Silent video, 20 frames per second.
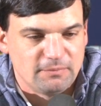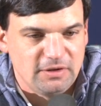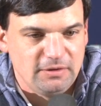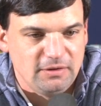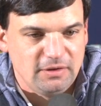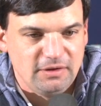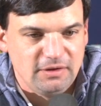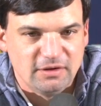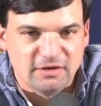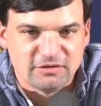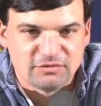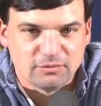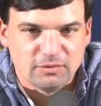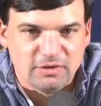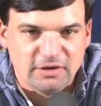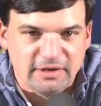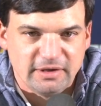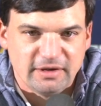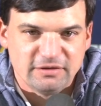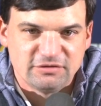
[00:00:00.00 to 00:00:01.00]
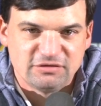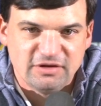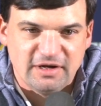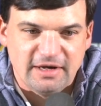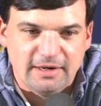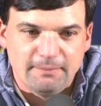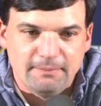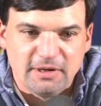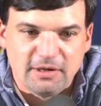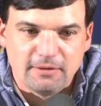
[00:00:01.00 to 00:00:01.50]
He does a really nice
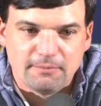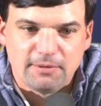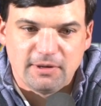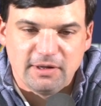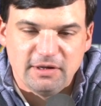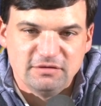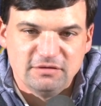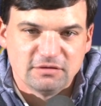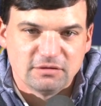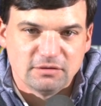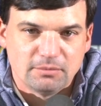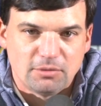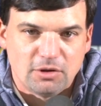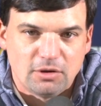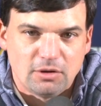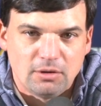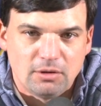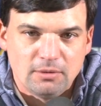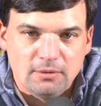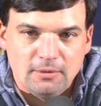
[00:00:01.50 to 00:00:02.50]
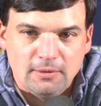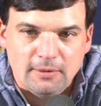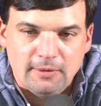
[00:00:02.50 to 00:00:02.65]
job making plays on the ball.